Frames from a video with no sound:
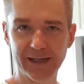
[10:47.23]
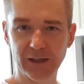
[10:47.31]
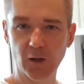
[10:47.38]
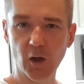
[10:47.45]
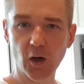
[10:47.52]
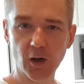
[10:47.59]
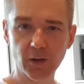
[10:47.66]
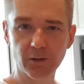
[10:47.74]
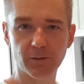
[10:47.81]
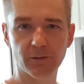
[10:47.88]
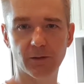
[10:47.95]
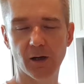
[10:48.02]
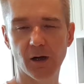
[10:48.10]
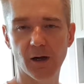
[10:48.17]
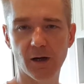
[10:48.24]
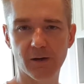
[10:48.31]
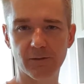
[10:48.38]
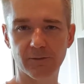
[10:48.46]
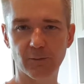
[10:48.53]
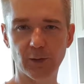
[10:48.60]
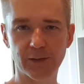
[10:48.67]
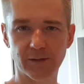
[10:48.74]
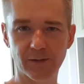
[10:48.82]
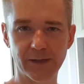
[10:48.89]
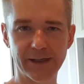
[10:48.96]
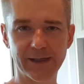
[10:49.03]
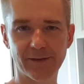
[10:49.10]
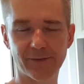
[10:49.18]
log of what you're
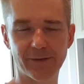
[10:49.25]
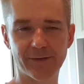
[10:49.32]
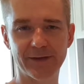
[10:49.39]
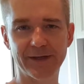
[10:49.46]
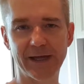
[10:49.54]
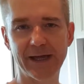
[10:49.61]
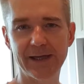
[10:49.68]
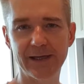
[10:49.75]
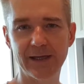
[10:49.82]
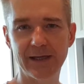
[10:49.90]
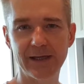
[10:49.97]
eating through the day